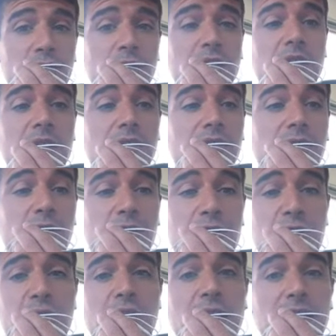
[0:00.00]
the Food and
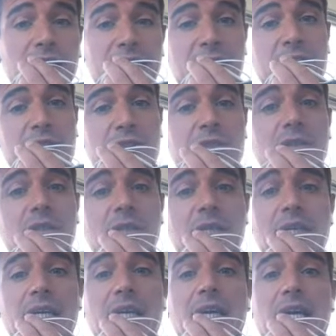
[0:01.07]
Agriculture Organization.
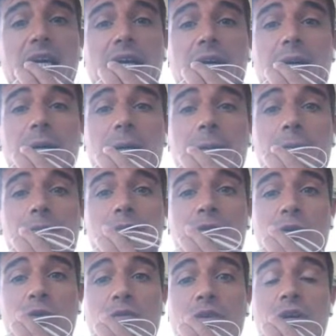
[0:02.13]

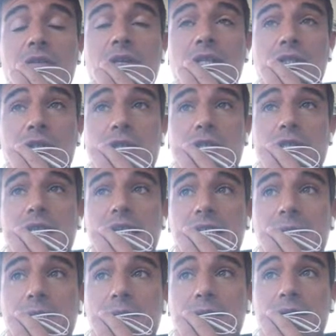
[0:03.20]
So very interesting
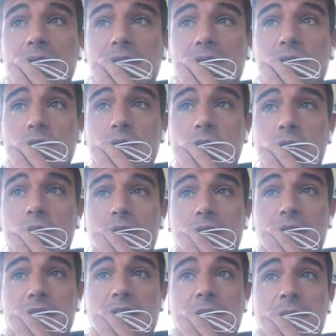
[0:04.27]
experience to
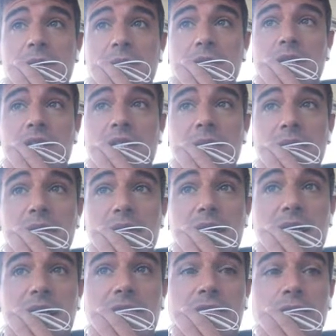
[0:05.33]
participate with the
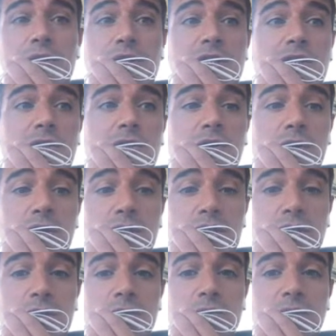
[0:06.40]
CPF, which is called
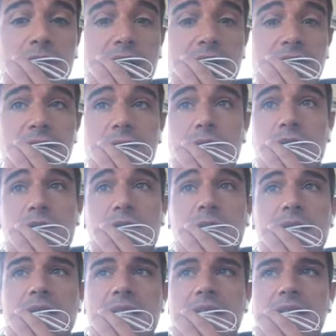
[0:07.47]
also UNDAF, which
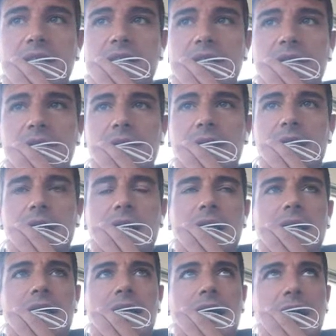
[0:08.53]
is basically the
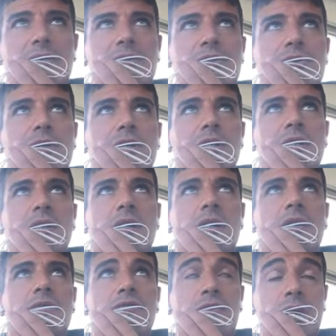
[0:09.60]
country
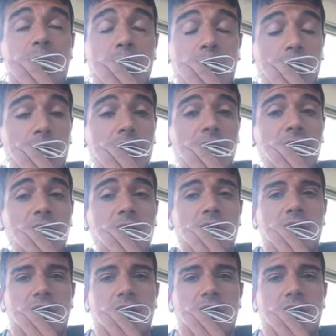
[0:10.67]
framework.